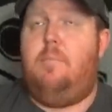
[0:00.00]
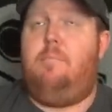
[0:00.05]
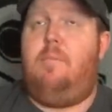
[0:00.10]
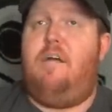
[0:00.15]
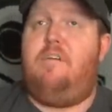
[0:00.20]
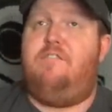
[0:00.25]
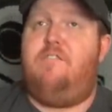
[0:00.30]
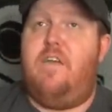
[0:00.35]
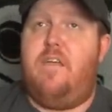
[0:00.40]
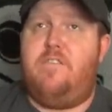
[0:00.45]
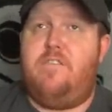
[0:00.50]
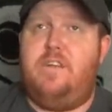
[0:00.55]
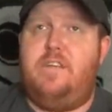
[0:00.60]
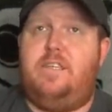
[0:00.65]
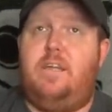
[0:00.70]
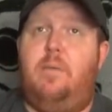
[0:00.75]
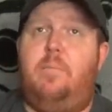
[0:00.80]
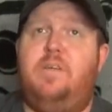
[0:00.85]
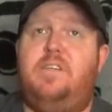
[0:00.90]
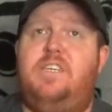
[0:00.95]
My
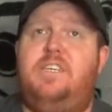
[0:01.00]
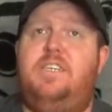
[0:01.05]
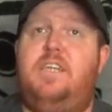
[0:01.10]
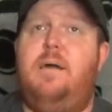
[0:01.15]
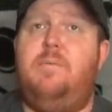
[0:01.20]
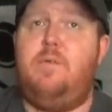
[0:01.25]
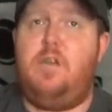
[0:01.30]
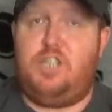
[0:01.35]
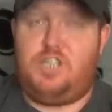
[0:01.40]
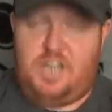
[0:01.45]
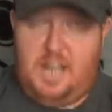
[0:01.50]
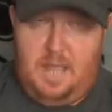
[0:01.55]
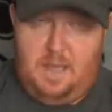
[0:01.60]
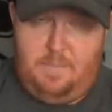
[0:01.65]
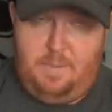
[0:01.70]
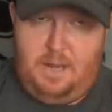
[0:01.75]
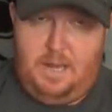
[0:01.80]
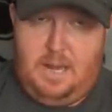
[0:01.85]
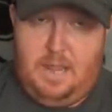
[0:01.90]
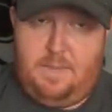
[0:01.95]
favorite WCW
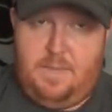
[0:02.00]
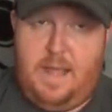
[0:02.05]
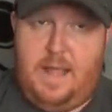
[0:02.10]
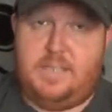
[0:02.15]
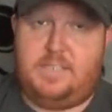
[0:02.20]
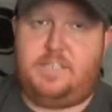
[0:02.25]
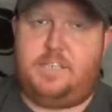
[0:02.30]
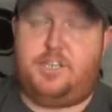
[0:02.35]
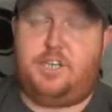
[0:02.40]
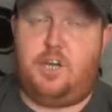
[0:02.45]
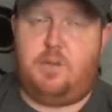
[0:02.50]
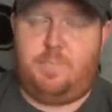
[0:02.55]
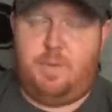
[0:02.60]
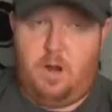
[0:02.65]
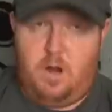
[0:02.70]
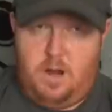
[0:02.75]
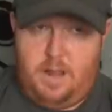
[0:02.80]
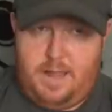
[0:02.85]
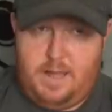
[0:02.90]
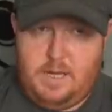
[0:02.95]
champion in that 6-year
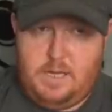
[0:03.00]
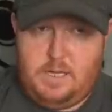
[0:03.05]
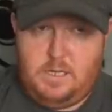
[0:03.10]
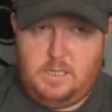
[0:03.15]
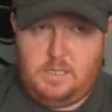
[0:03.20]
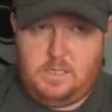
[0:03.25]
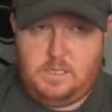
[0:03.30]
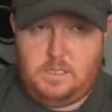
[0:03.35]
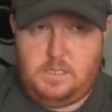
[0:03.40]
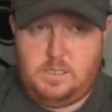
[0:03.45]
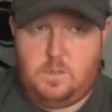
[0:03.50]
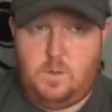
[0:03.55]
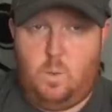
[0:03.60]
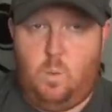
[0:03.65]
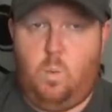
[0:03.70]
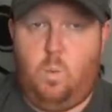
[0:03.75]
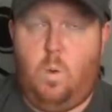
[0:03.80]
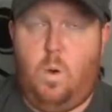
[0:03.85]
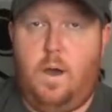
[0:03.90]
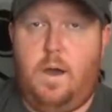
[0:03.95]
period
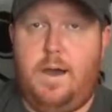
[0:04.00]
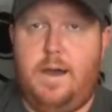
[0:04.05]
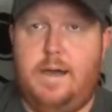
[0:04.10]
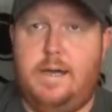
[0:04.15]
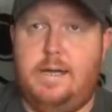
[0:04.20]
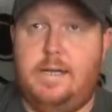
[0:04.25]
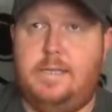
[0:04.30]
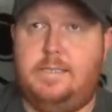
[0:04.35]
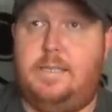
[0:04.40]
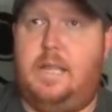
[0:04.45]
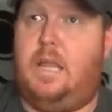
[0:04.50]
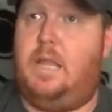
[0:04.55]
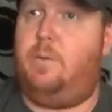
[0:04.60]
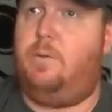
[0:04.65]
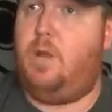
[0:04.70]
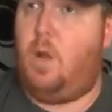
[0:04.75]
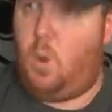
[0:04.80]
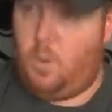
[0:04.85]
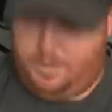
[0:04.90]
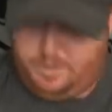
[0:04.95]
was
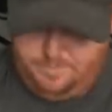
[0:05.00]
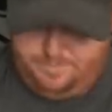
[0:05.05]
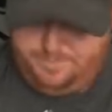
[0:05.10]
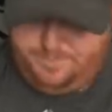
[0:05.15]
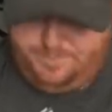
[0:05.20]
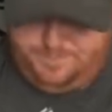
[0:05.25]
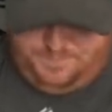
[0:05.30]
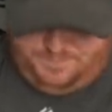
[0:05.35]
Hollywood Hogan.